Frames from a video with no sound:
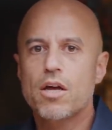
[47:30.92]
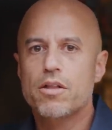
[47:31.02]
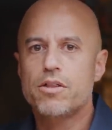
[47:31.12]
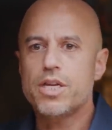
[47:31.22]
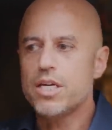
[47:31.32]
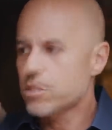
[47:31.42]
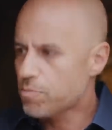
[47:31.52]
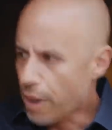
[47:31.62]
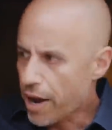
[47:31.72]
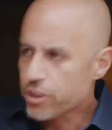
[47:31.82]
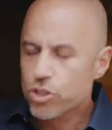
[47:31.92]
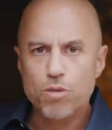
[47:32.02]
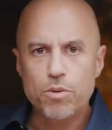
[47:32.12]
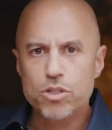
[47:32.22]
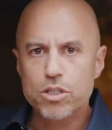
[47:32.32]
these
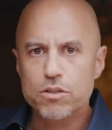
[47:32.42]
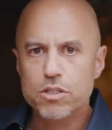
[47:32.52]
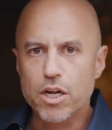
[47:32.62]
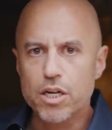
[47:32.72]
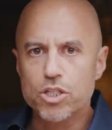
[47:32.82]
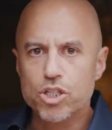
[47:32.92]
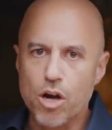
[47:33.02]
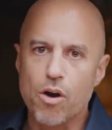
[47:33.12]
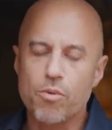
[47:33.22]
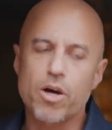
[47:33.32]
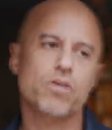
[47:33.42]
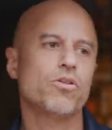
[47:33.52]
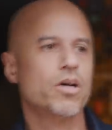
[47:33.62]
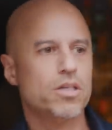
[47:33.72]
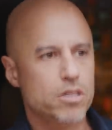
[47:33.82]
biodistribution studies show. Well, you
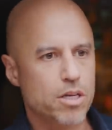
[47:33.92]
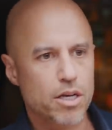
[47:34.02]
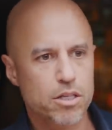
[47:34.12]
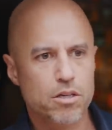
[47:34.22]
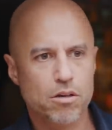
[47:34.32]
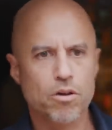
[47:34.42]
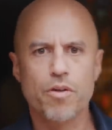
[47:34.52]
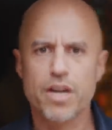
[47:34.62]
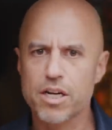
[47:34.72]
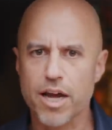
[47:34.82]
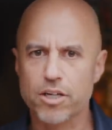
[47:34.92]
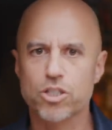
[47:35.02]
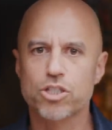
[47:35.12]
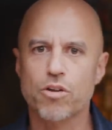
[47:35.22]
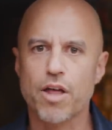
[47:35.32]
look at the studies and you go, no, they didn't
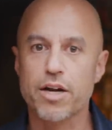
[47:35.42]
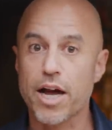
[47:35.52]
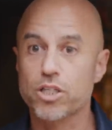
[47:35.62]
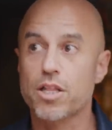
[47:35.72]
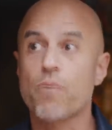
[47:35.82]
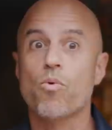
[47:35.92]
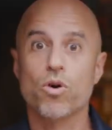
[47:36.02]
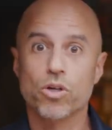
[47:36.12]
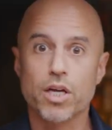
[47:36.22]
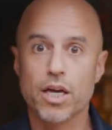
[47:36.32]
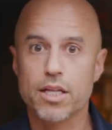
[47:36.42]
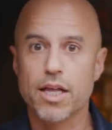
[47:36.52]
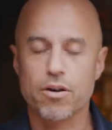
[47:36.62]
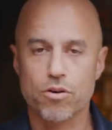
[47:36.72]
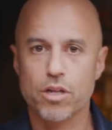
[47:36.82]
actually show that. And actually, they were looking at
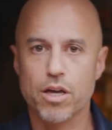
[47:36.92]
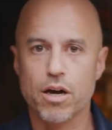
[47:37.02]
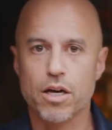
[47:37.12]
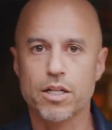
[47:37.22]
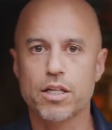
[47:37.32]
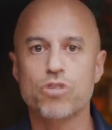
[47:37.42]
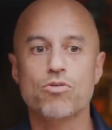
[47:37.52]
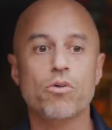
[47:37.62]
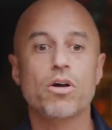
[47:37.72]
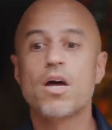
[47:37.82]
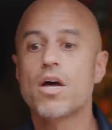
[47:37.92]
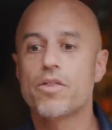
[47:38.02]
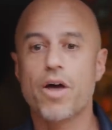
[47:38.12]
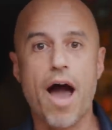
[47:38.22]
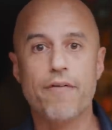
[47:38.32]
that early on. And you don't,
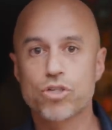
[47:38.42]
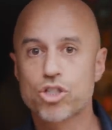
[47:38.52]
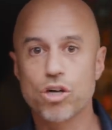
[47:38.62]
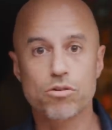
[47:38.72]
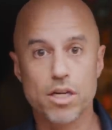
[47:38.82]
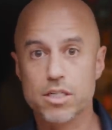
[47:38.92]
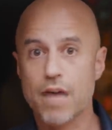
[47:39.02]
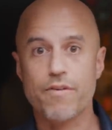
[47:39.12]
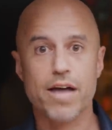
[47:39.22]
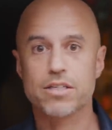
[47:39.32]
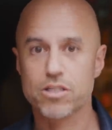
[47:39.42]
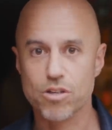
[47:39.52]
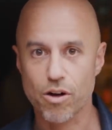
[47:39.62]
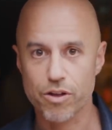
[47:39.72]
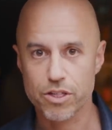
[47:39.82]
the average Joe doesn't have access
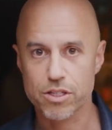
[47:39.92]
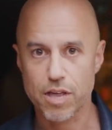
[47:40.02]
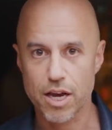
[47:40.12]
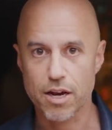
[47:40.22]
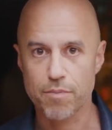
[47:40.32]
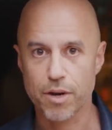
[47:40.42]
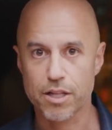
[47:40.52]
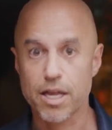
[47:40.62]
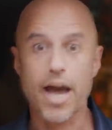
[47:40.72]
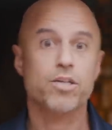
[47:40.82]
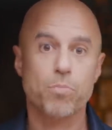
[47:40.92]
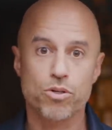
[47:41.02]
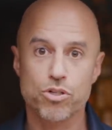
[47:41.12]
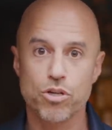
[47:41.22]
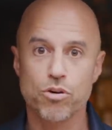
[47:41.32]
to all this data, but the
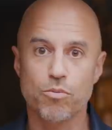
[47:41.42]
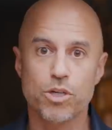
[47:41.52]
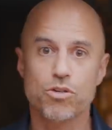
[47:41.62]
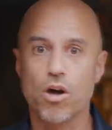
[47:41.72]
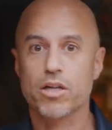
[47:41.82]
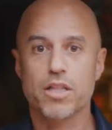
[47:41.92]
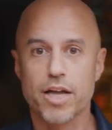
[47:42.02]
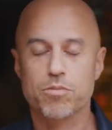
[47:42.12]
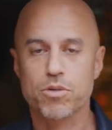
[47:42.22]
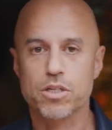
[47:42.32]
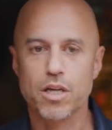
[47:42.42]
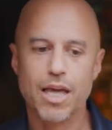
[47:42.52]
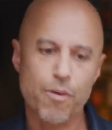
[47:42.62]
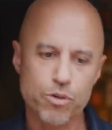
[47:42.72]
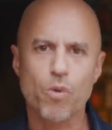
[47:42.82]
experts do. And when you talk to the experts, they say,
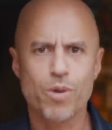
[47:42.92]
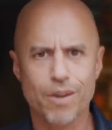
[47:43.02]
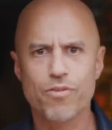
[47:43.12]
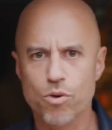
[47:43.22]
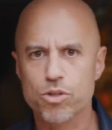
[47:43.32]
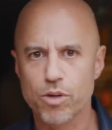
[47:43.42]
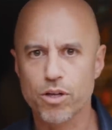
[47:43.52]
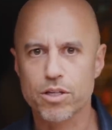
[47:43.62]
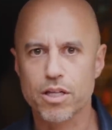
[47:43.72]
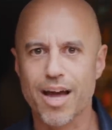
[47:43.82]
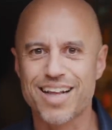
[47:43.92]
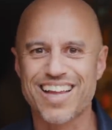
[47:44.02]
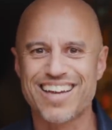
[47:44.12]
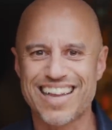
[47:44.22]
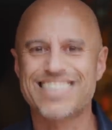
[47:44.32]
yeah, no, we, of course we looked at that.
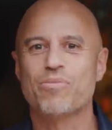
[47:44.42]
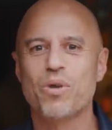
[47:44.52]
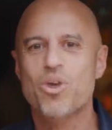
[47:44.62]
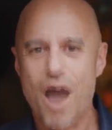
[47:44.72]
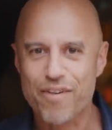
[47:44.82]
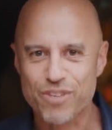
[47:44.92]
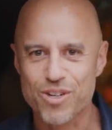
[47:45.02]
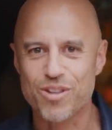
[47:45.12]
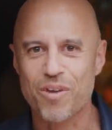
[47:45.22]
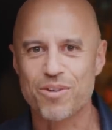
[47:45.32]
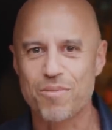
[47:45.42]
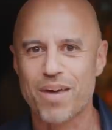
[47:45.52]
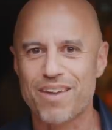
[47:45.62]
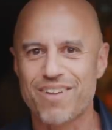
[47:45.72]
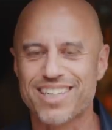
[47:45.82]
like that's what you have to do that when you're
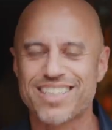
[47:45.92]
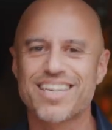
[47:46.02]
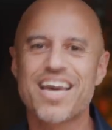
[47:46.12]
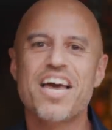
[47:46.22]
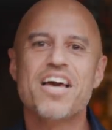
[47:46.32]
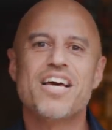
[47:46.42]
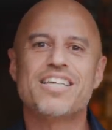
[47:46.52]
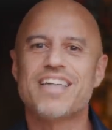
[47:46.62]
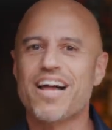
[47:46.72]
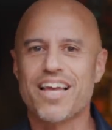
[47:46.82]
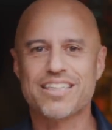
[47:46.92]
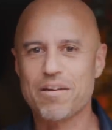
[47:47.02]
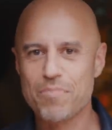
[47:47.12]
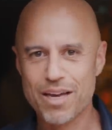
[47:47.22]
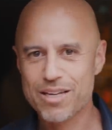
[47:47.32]
making vaccines. It's not like
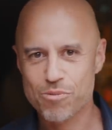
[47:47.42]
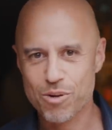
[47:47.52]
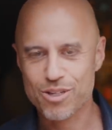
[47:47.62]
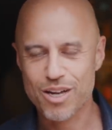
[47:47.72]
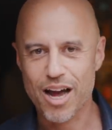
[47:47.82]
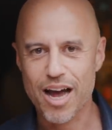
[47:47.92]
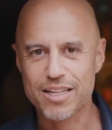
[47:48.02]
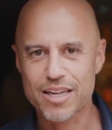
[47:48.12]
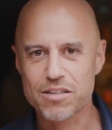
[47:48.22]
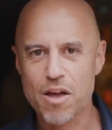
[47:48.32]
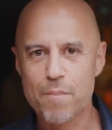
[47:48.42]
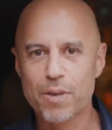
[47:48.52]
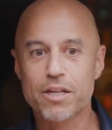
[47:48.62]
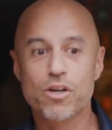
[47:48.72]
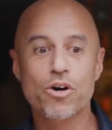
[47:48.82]
some big conspiracy to hide this.
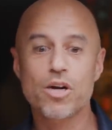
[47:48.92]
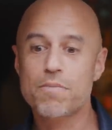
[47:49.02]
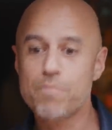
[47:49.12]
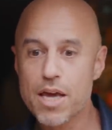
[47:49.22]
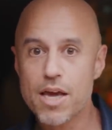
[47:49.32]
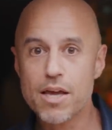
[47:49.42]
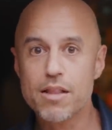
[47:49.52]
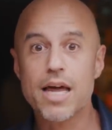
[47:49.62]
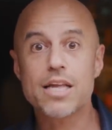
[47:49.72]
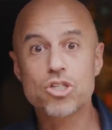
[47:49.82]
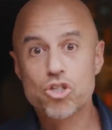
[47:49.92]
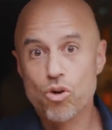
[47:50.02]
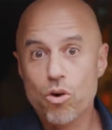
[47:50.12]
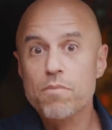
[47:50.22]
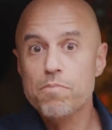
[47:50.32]
But could it be that in
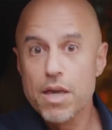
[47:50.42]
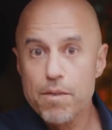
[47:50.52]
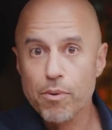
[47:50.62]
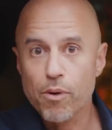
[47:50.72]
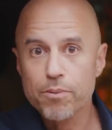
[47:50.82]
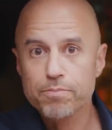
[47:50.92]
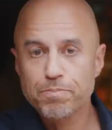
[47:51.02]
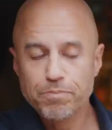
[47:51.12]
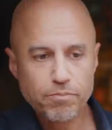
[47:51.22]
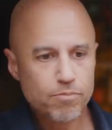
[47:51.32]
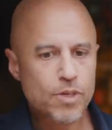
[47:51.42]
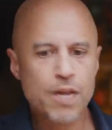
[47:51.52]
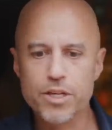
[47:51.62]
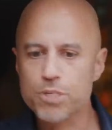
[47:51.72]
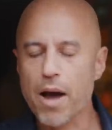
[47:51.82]
certain people,
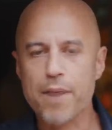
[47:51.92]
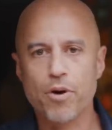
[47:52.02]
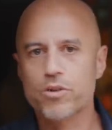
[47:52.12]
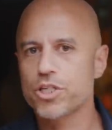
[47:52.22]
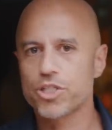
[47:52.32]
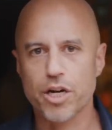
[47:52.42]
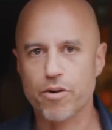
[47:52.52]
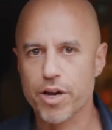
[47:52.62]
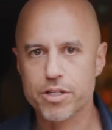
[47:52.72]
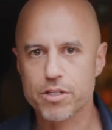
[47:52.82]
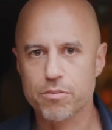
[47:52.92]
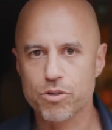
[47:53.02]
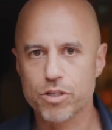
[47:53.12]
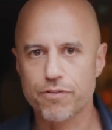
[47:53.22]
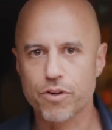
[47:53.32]
the spike protein generates some
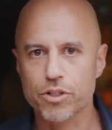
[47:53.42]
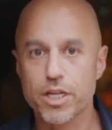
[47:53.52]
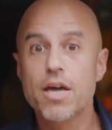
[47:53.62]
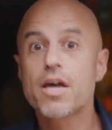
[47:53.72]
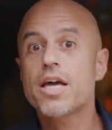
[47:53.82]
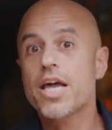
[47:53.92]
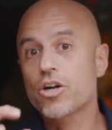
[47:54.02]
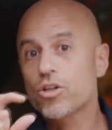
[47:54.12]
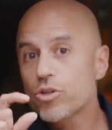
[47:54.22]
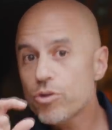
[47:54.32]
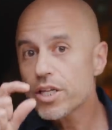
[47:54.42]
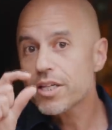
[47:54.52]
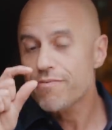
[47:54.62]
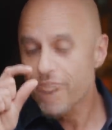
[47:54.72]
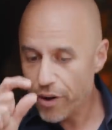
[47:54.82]
difficulty, including
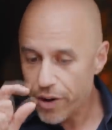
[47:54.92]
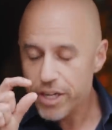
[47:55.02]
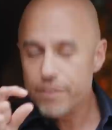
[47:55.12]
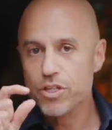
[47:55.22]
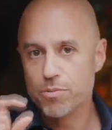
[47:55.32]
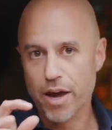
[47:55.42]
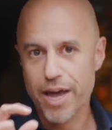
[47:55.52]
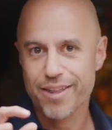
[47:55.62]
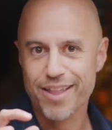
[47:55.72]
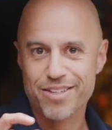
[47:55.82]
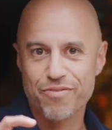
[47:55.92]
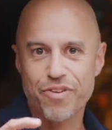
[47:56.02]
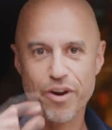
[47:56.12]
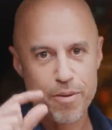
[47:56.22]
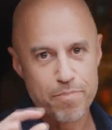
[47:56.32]
the variant of the spike that's
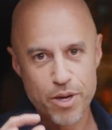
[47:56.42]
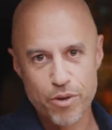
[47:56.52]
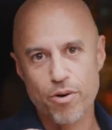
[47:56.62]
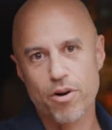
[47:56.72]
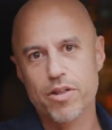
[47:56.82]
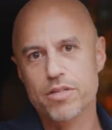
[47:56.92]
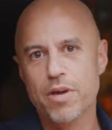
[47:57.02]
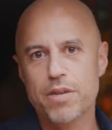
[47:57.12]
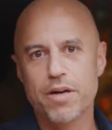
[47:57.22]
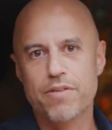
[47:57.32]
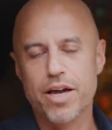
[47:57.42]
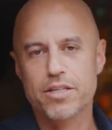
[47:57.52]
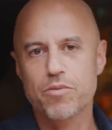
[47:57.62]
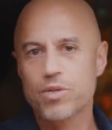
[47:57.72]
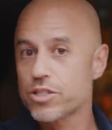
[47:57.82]
very pure that's made by the
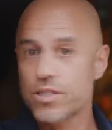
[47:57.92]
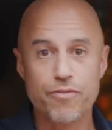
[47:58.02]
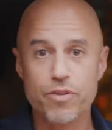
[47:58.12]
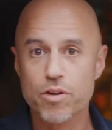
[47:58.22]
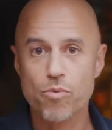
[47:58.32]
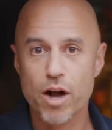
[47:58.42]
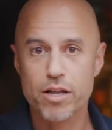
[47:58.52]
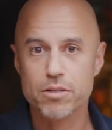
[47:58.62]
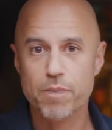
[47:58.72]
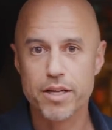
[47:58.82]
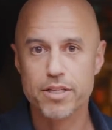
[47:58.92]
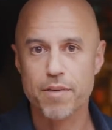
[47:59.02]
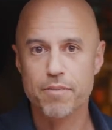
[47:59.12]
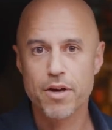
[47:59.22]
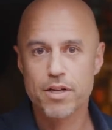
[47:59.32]
vaccine, which is different than wild spike
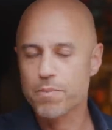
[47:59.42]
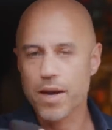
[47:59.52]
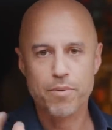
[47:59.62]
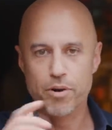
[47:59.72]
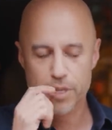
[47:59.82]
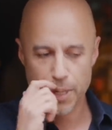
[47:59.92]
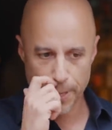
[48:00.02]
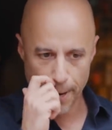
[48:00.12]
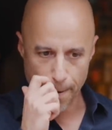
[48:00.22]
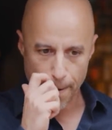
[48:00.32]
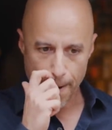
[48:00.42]
type, spike protein. So